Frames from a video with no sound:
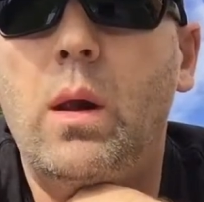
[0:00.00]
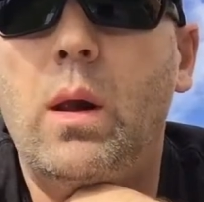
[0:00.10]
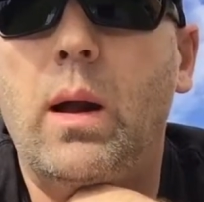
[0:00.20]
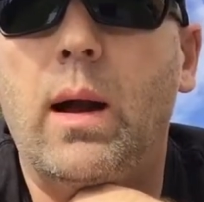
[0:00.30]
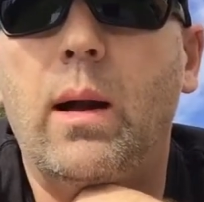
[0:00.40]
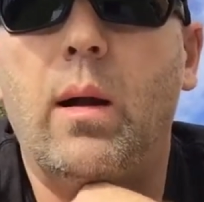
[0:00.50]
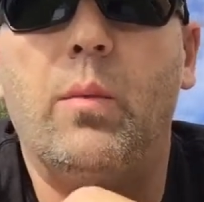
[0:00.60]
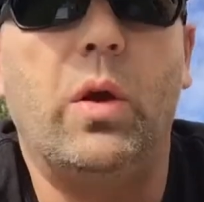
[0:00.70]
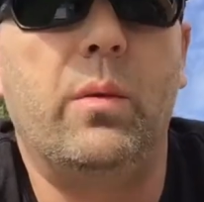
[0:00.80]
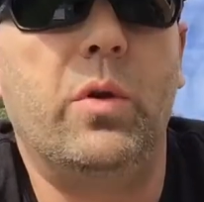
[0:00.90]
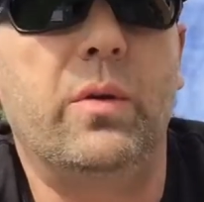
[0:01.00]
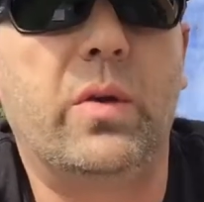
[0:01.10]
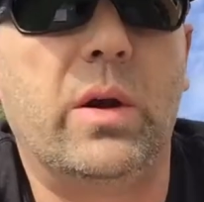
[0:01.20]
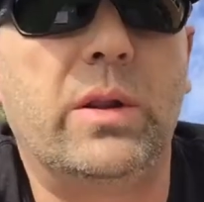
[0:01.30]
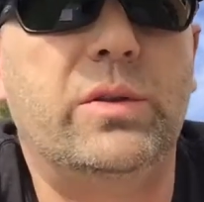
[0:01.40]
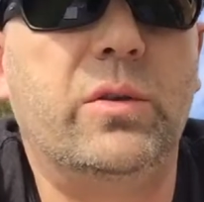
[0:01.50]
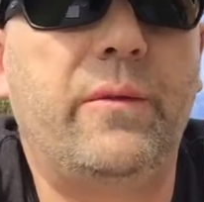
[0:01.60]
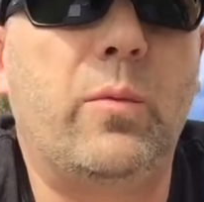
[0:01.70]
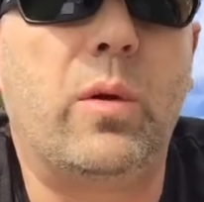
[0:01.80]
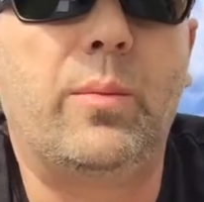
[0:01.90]
I'm not entirely sure.
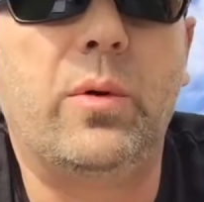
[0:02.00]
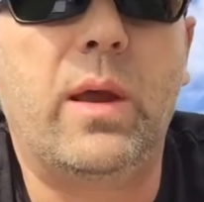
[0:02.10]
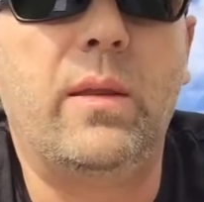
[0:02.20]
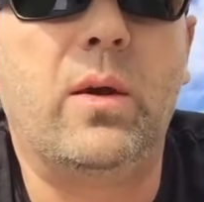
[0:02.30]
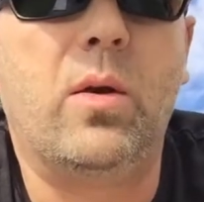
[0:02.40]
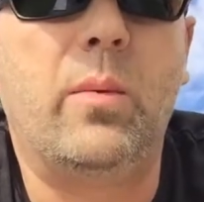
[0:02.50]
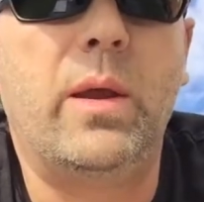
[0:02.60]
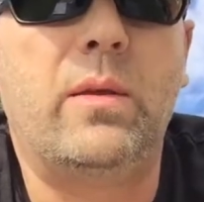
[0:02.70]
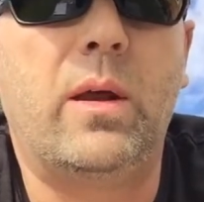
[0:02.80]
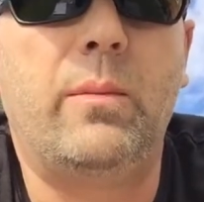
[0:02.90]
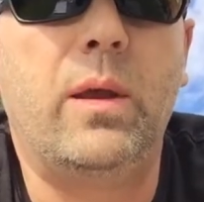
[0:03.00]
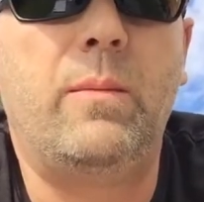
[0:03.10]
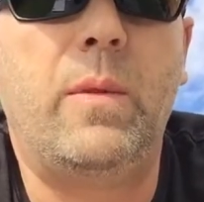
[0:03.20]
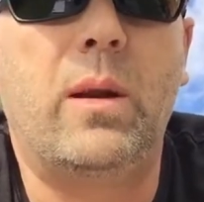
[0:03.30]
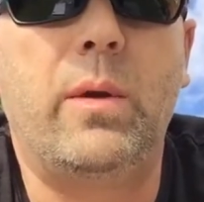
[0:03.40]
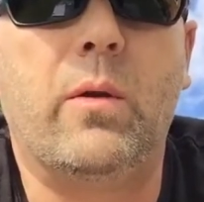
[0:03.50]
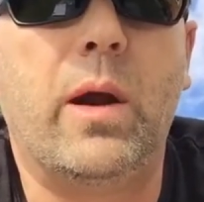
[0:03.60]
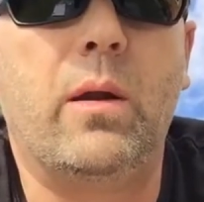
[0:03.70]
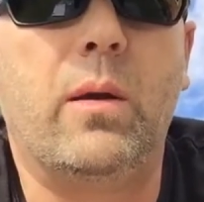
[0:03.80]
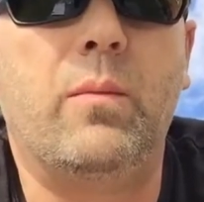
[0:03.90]
If you want to put that in the comments, that'd be
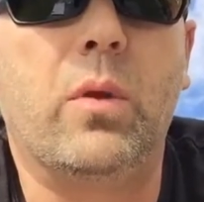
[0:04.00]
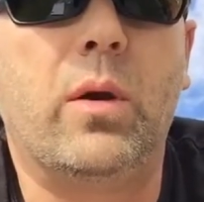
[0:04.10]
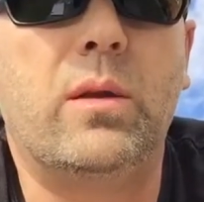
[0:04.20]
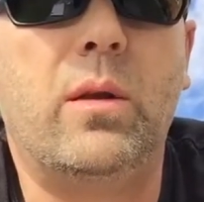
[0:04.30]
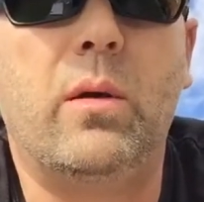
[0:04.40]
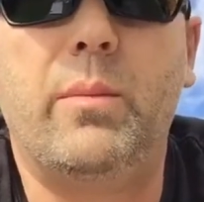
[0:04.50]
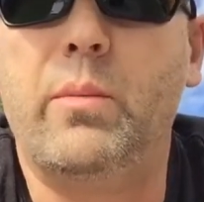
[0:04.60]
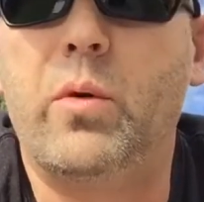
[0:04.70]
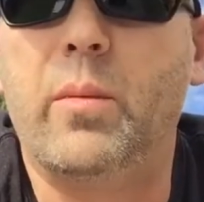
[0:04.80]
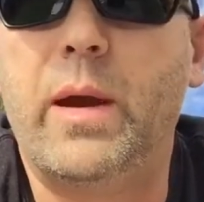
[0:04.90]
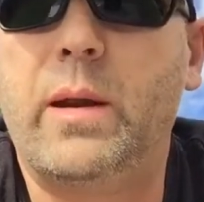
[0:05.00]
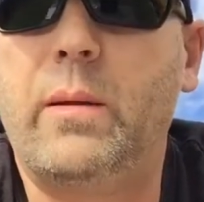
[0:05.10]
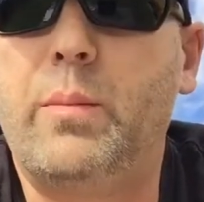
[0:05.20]
great. I'd like to know a bit more about it.